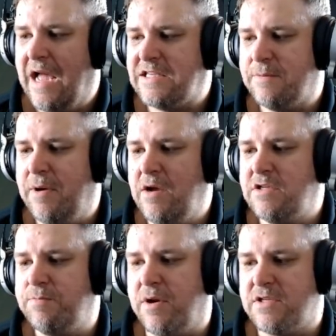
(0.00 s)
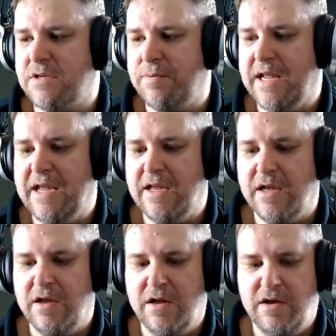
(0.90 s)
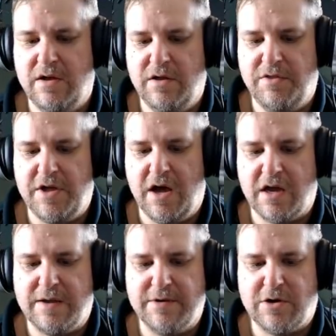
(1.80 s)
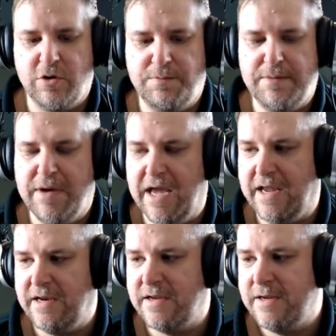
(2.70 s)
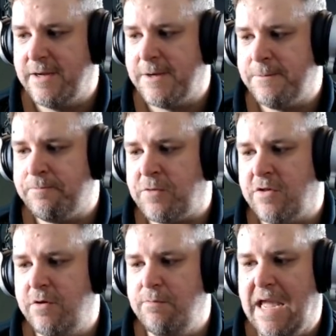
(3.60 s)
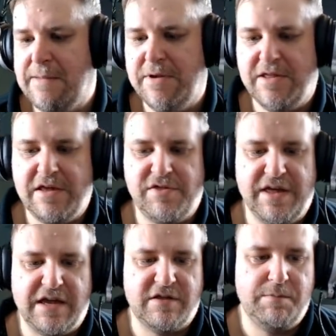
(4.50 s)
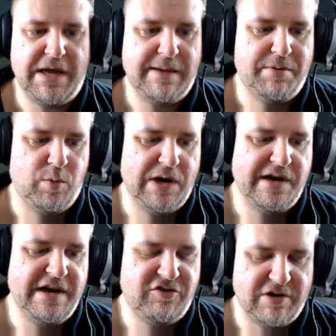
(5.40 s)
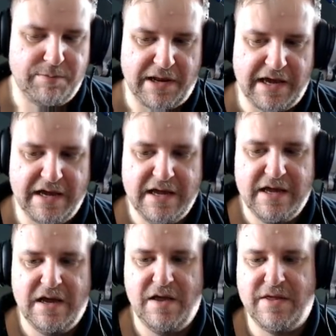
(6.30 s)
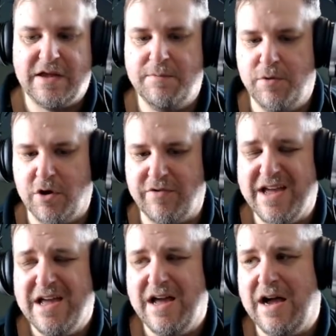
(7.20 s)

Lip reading: I suppose possibly the argument could be made that maybe they think that people will initially play it and then get bored of it.